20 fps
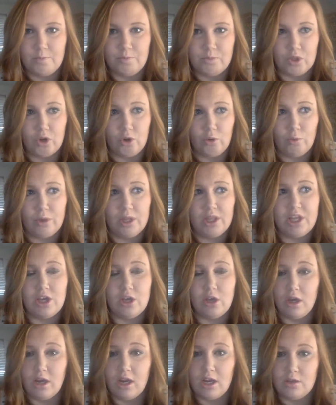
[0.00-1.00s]
They're really
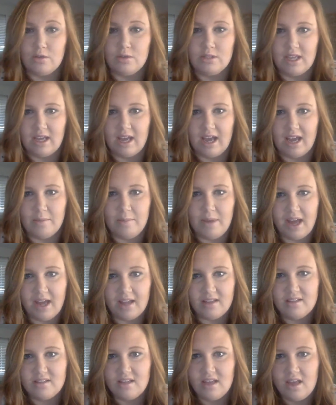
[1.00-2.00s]
good at using
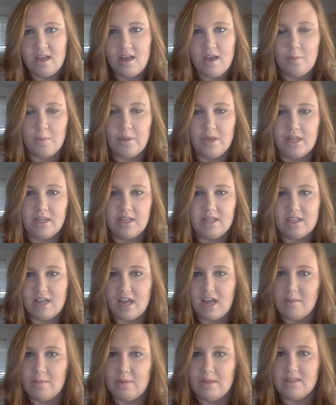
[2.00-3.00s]
iPads, but
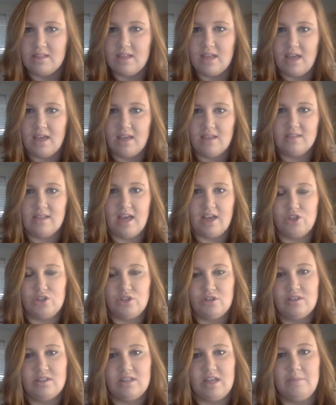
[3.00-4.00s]
anytime it takes
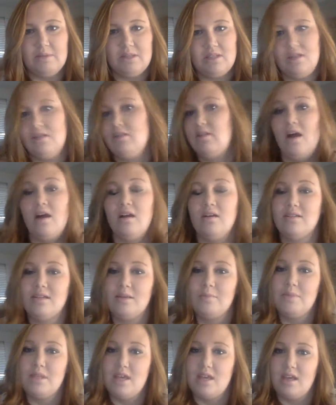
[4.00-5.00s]
extra steps to log
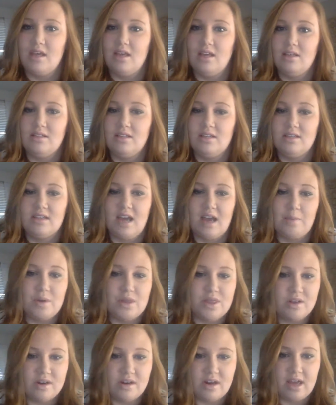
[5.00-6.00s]
something in, to type
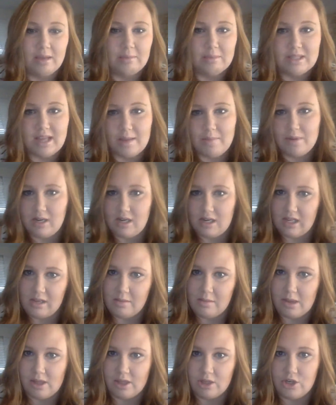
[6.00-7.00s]
in their name, type in an
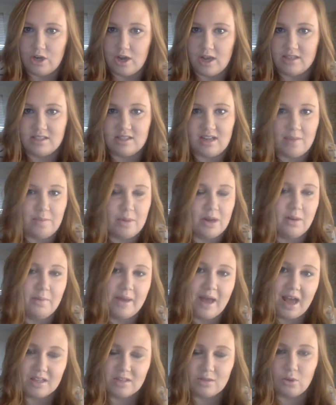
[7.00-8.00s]
email address, type in a
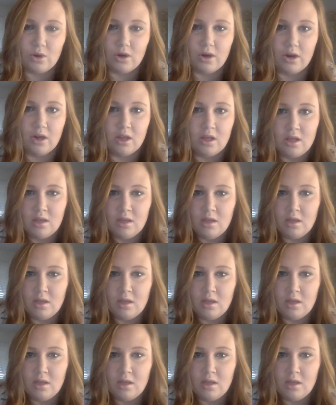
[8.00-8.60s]
password,